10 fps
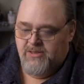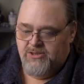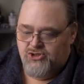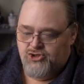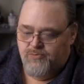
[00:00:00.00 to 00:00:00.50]
This
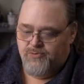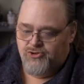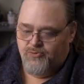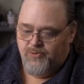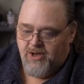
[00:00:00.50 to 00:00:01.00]
is super,
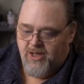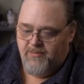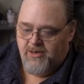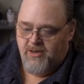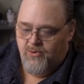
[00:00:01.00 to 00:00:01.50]
super
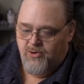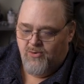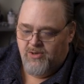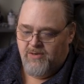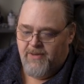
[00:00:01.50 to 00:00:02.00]
common where you're
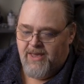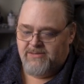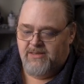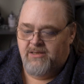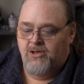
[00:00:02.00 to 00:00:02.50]
going to
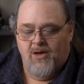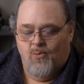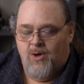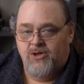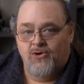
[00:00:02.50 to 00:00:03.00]
pass in,
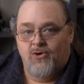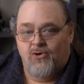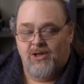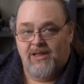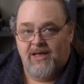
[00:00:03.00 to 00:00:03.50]
why don't you
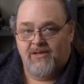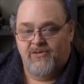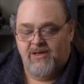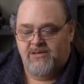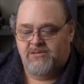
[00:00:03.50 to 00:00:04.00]
go collect
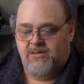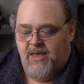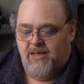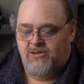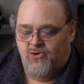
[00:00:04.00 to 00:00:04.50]
these
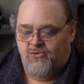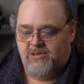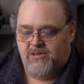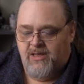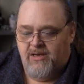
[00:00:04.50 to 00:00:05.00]
and do
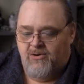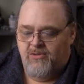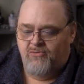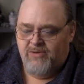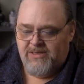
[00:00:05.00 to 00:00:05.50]
this later?
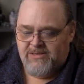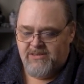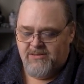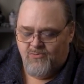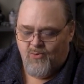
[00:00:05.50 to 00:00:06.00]
And the
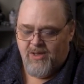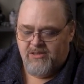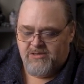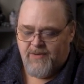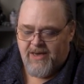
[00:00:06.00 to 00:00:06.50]
reason why
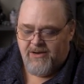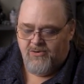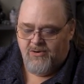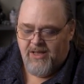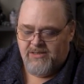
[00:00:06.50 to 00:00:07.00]
this
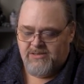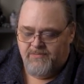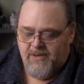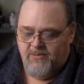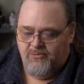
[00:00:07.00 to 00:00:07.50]
pattern ends
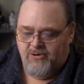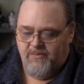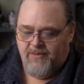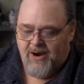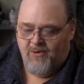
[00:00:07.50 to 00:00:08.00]
up being pretty
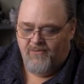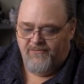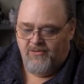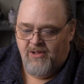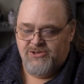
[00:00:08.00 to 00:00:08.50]

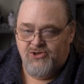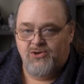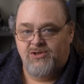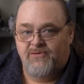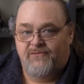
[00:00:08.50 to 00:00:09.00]
powerful is you
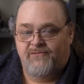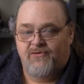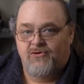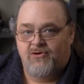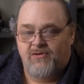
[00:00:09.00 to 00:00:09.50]
can
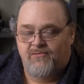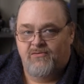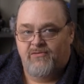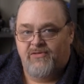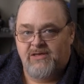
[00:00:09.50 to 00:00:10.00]
defer con-
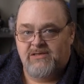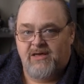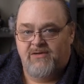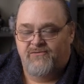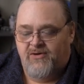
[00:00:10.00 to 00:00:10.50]
things
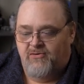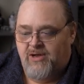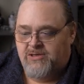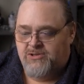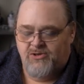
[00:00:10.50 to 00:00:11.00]
like
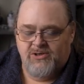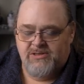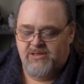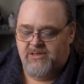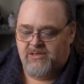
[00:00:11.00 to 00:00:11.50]
configuration. You can
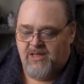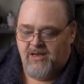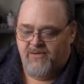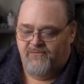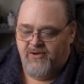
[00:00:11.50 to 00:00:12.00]
see this a lot
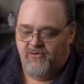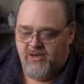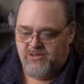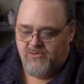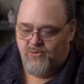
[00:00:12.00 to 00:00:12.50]
in
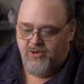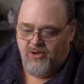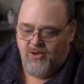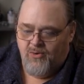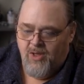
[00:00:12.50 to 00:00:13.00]
configuration where you
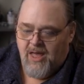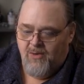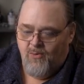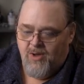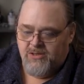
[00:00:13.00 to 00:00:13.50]
go,
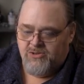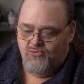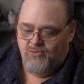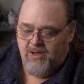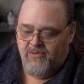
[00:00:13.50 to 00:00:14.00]
I want
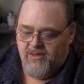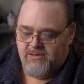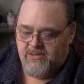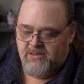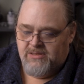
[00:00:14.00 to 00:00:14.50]
to run
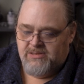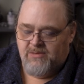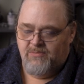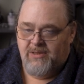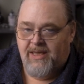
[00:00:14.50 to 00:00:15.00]
this, and then
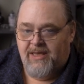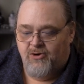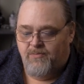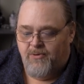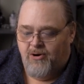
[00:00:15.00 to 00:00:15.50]
some
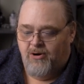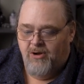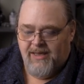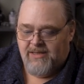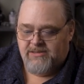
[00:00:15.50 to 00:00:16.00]
later
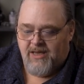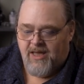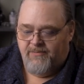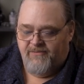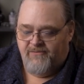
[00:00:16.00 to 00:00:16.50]
part gets a
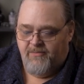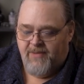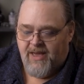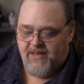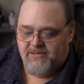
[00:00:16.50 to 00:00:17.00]
copy of our
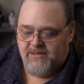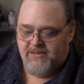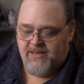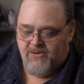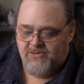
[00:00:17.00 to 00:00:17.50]
maths
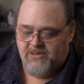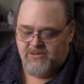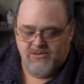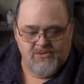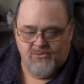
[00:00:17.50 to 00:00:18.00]
and tells
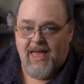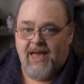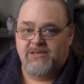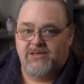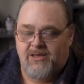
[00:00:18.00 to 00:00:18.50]
it to
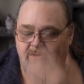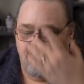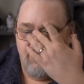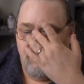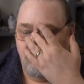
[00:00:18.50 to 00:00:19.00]

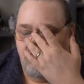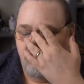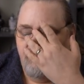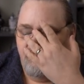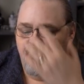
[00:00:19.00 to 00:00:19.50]
execute that. You
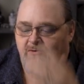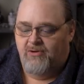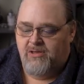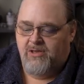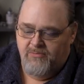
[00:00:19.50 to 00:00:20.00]
can defer
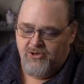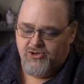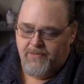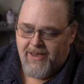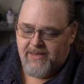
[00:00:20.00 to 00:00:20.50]
it because
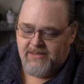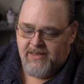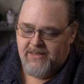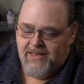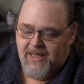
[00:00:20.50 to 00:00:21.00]
you're
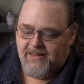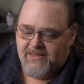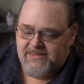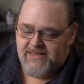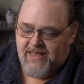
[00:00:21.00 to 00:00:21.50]
passing in not
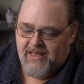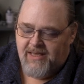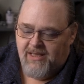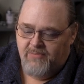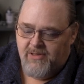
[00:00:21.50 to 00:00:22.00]
the
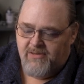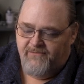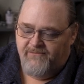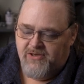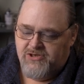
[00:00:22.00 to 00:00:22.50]
setting, but the
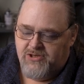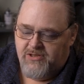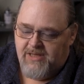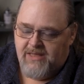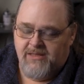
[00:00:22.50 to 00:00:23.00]

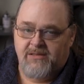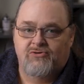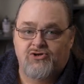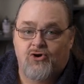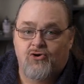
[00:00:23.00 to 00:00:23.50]
function that
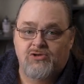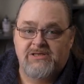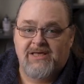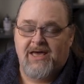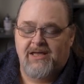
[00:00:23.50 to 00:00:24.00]

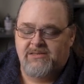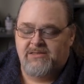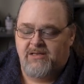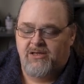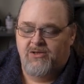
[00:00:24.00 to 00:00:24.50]
returns the kind of
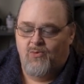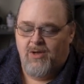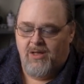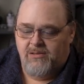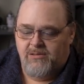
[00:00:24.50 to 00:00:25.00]
setting you
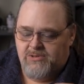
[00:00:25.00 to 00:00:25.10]
want.